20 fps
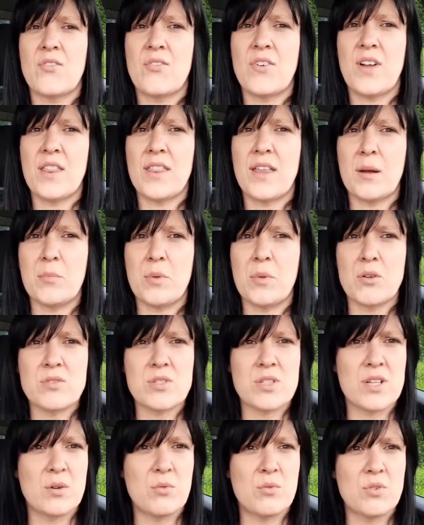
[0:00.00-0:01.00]
felt that
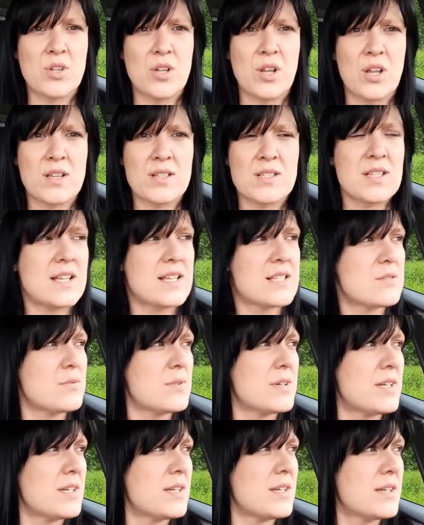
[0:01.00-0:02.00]
bloated, I would have lost last
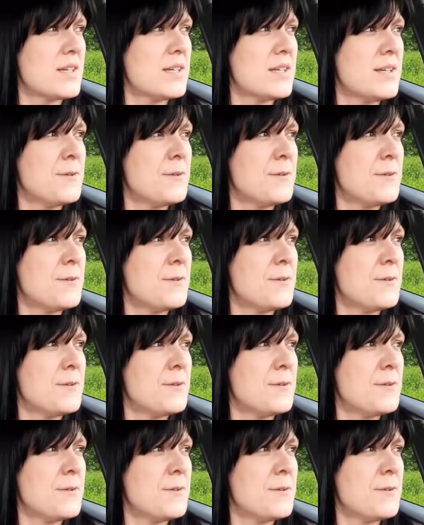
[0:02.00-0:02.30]
week.